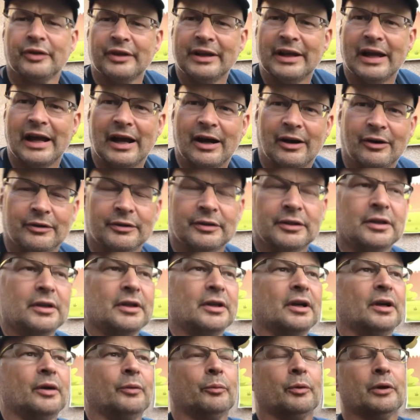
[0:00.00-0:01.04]
it out.
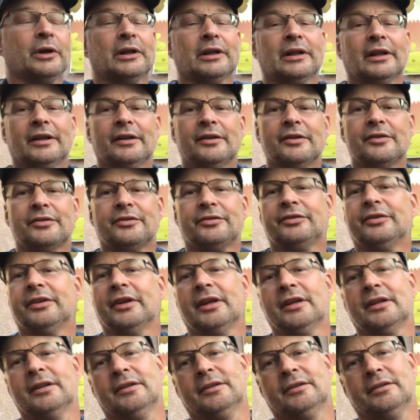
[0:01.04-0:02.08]
We're gonna let it
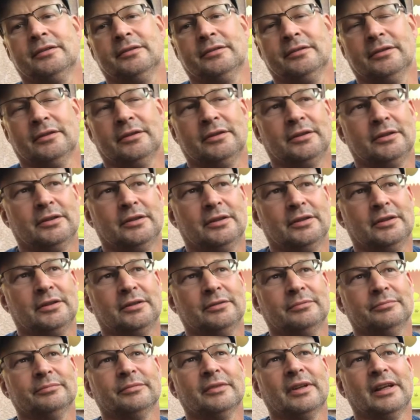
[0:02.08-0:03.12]
sit
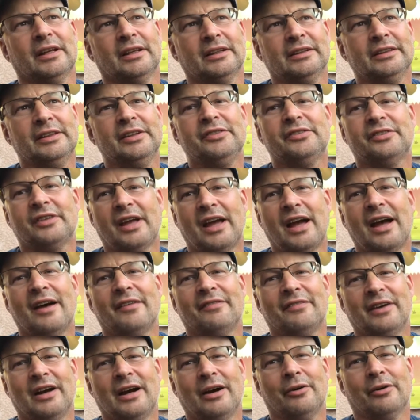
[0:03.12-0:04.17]
at least a half
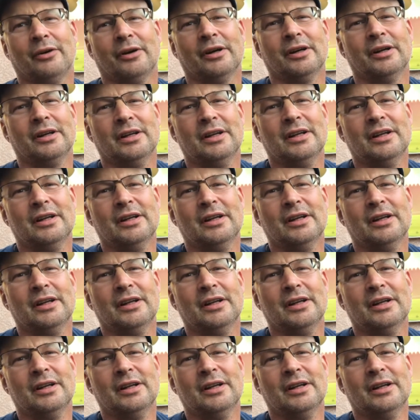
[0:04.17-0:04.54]
hour.